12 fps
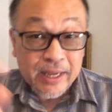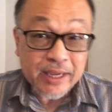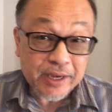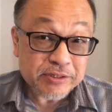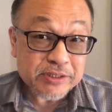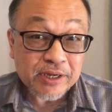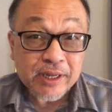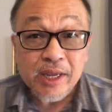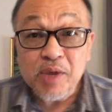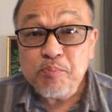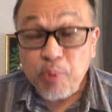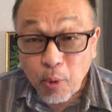Here's an
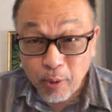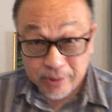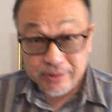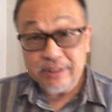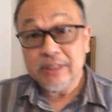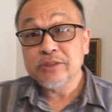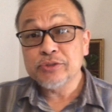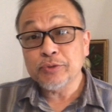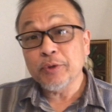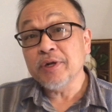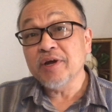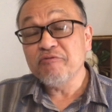important
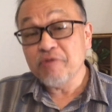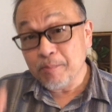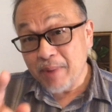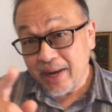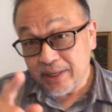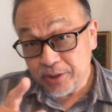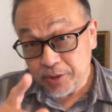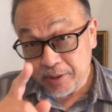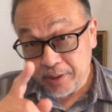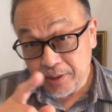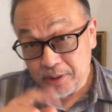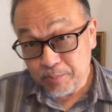sort of reminder
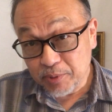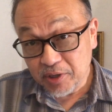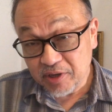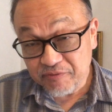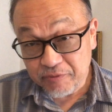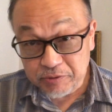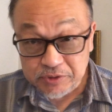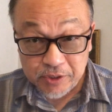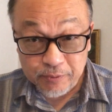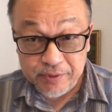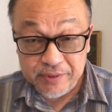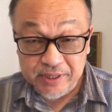in the book of 1
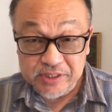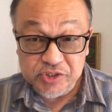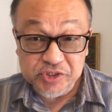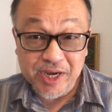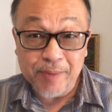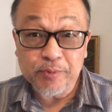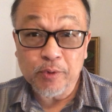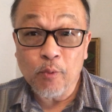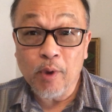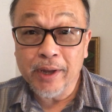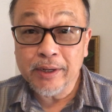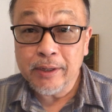Corinthians chapter
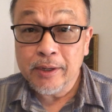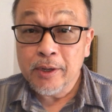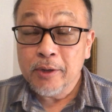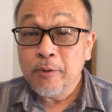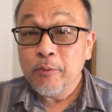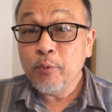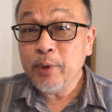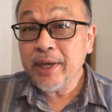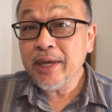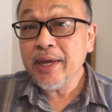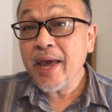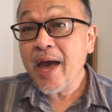1.
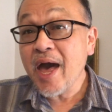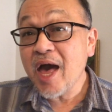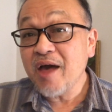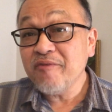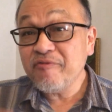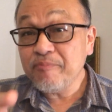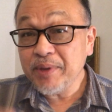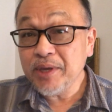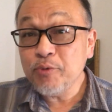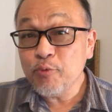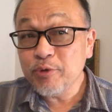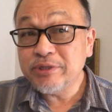We have
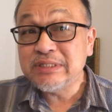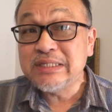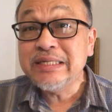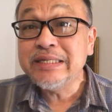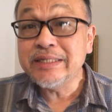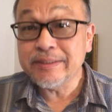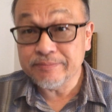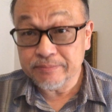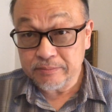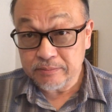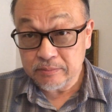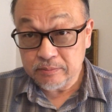been
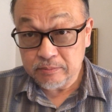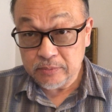redeemed.